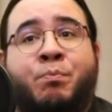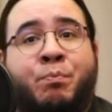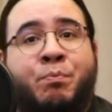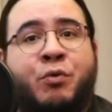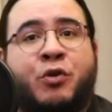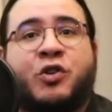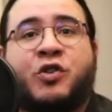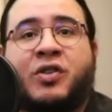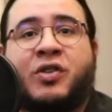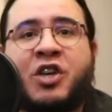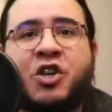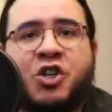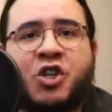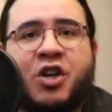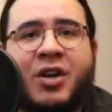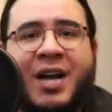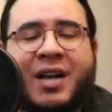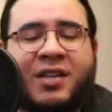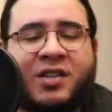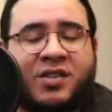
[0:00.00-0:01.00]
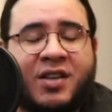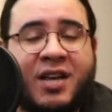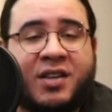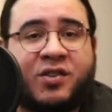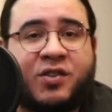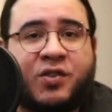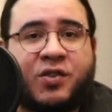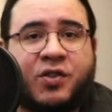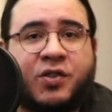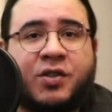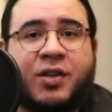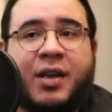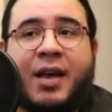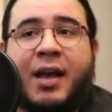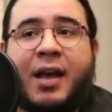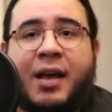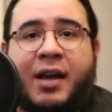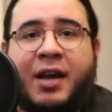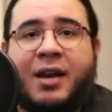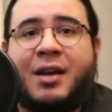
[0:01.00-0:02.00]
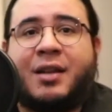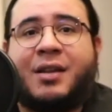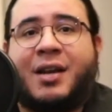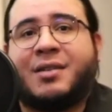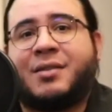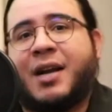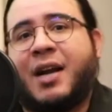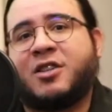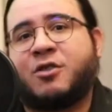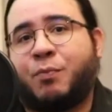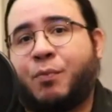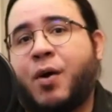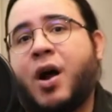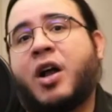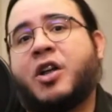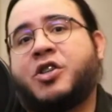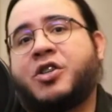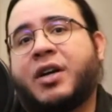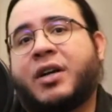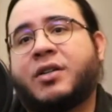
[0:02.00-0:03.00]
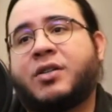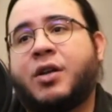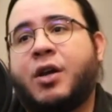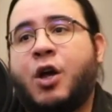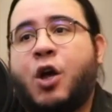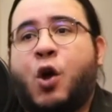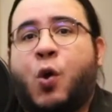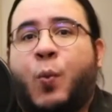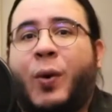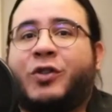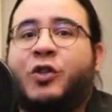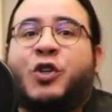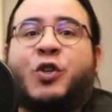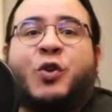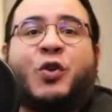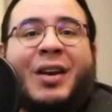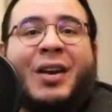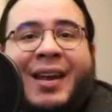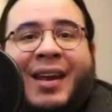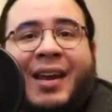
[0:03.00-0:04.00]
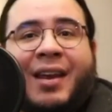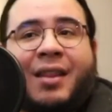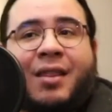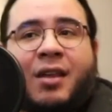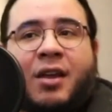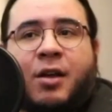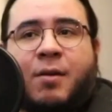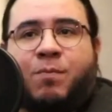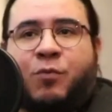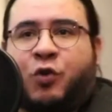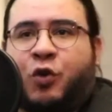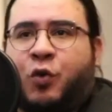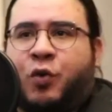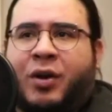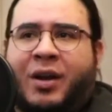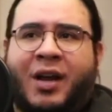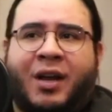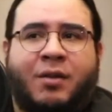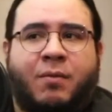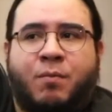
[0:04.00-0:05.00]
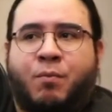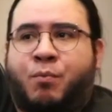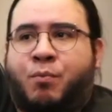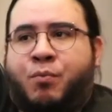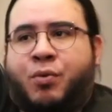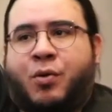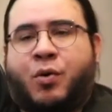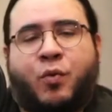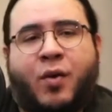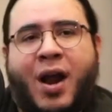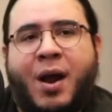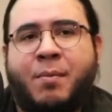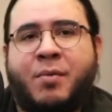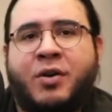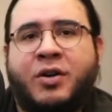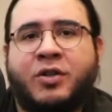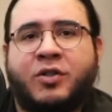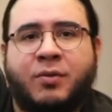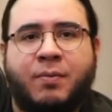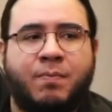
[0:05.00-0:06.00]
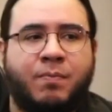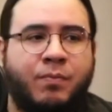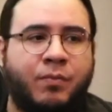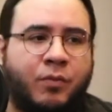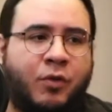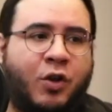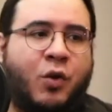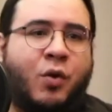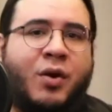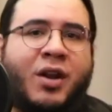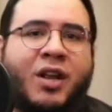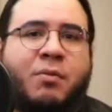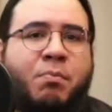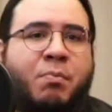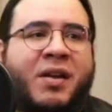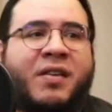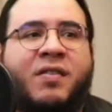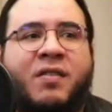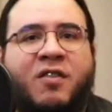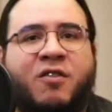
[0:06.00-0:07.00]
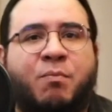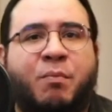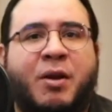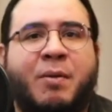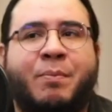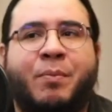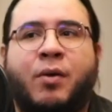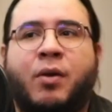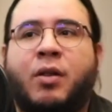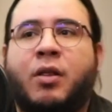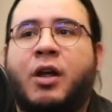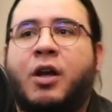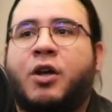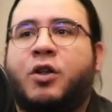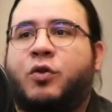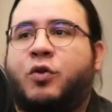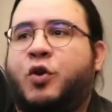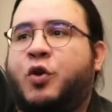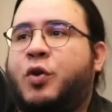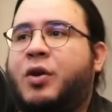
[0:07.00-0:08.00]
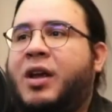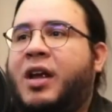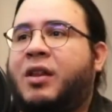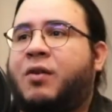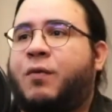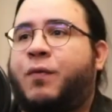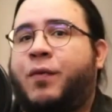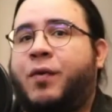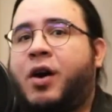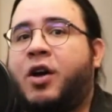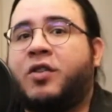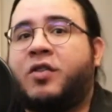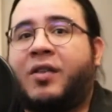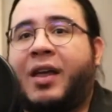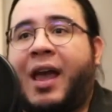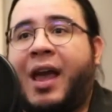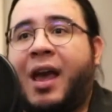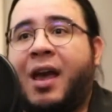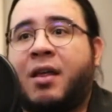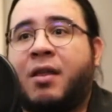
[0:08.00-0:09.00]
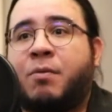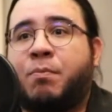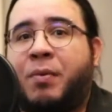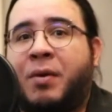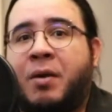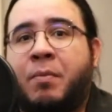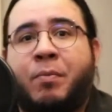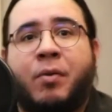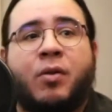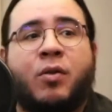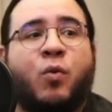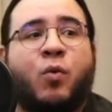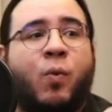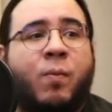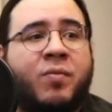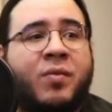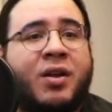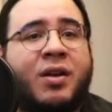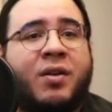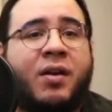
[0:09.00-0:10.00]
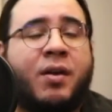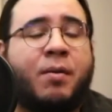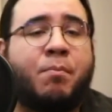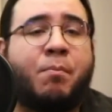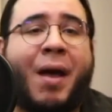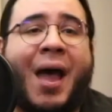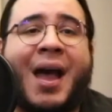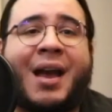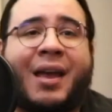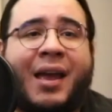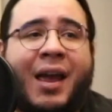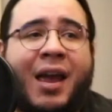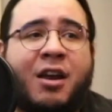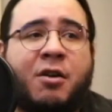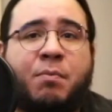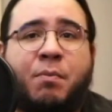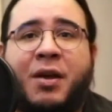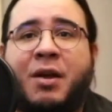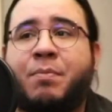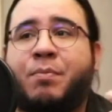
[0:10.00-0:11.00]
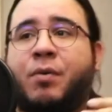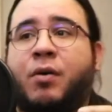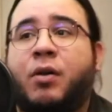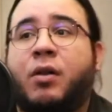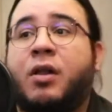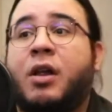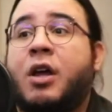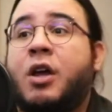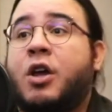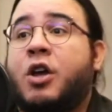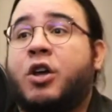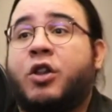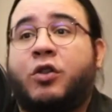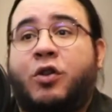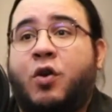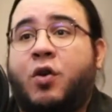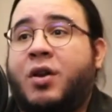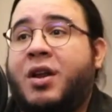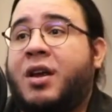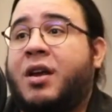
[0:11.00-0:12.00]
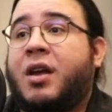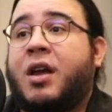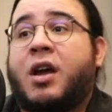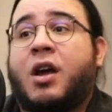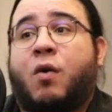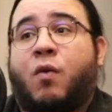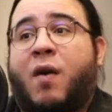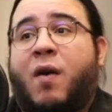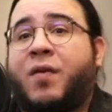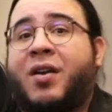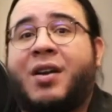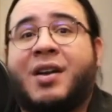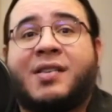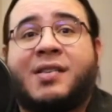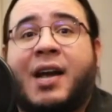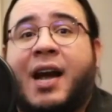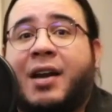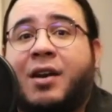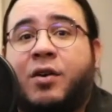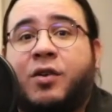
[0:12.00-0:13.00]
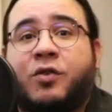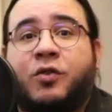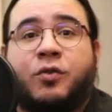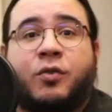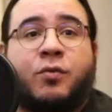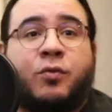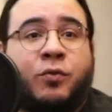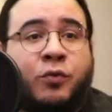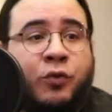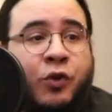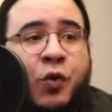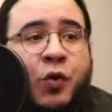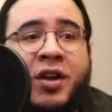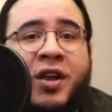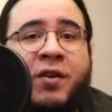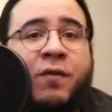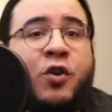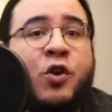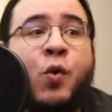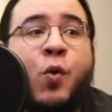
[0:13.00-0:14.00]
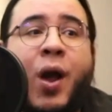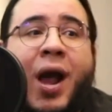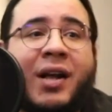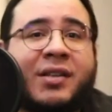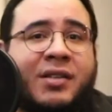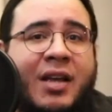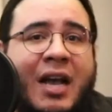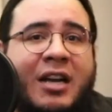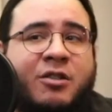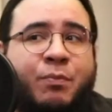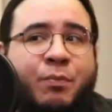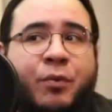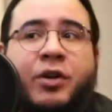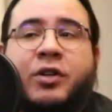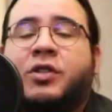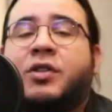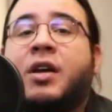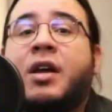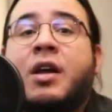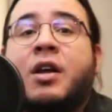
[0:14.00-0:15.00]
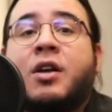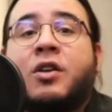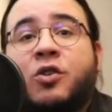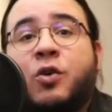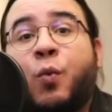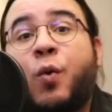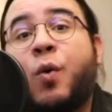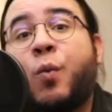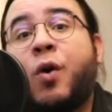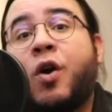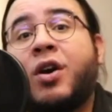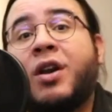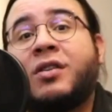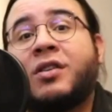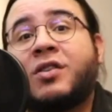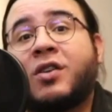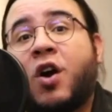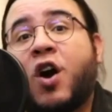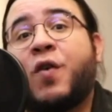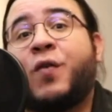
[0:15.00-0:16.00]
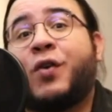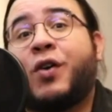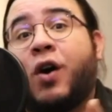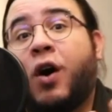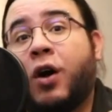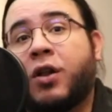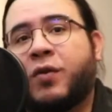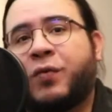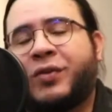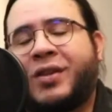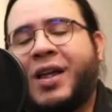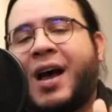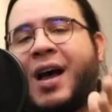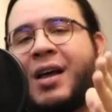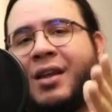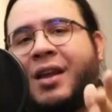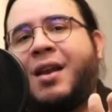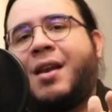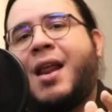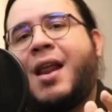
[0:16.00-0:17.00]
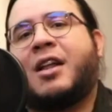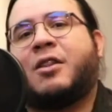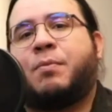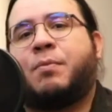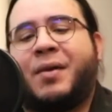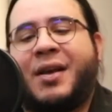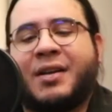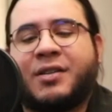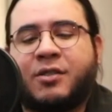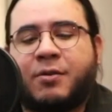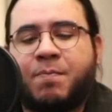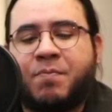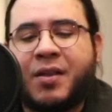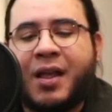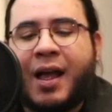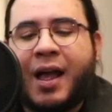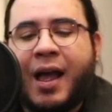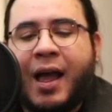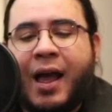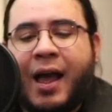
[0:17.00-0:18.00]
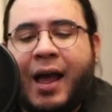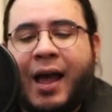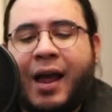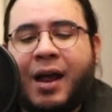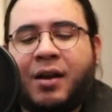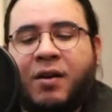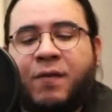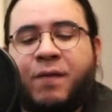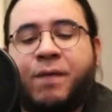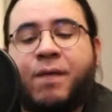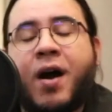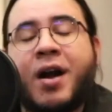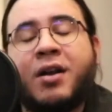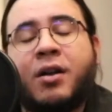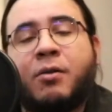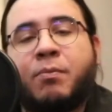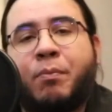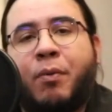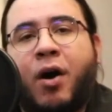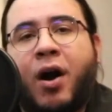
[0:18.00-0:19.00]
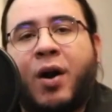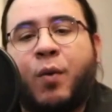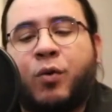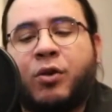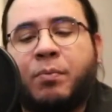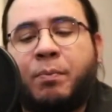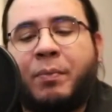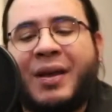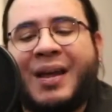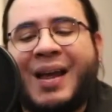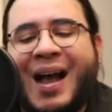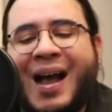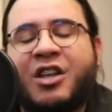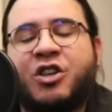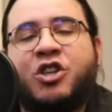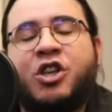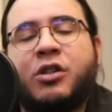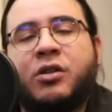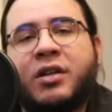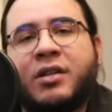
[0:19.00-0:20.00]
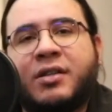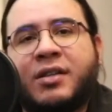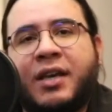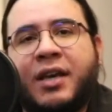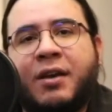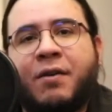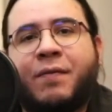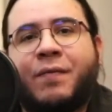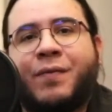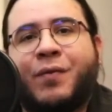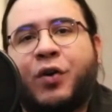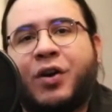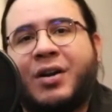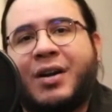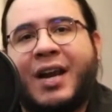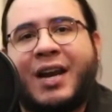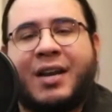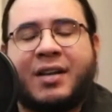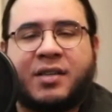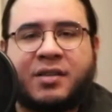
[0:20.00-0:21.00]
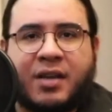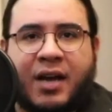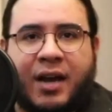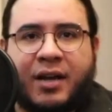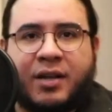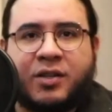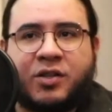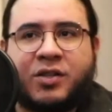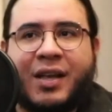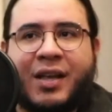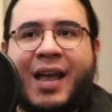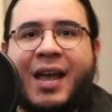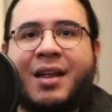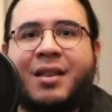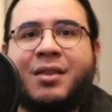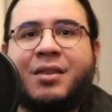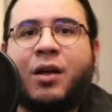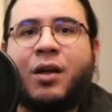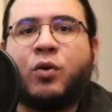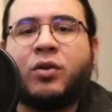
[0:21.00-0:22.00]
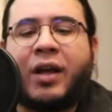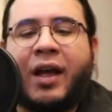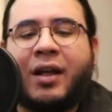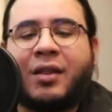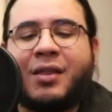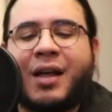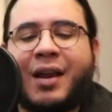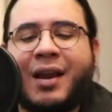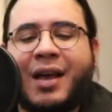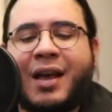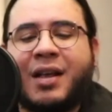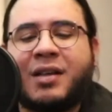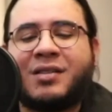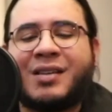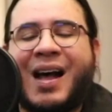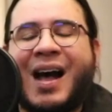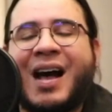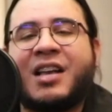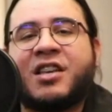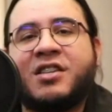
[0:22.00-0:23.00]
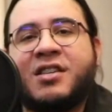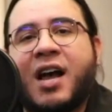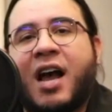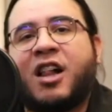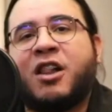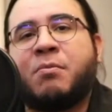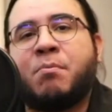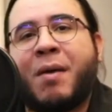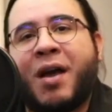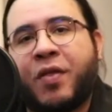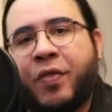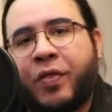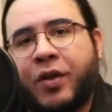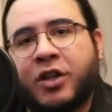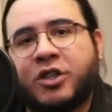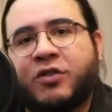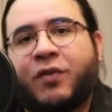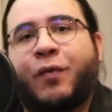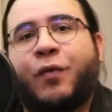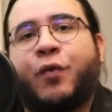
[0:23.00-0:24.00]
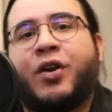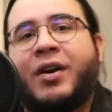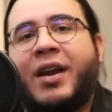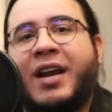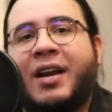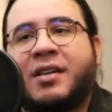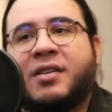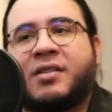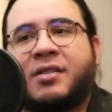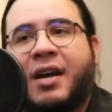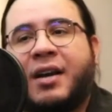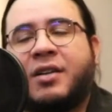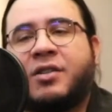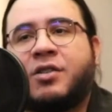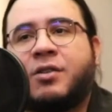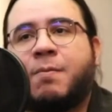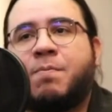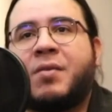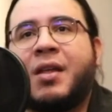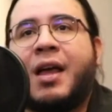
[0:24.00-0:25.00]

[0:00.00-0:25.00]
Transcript: position exists in a data science project. What do you need? Do you need programmers? Do you need business people? Do you need front-end people, back-end people? Do you need graphic designers? Do you need UX experts? So we're going to discover all of that in that piece. And the final part will be agility for data science. And that is agile methods for data science.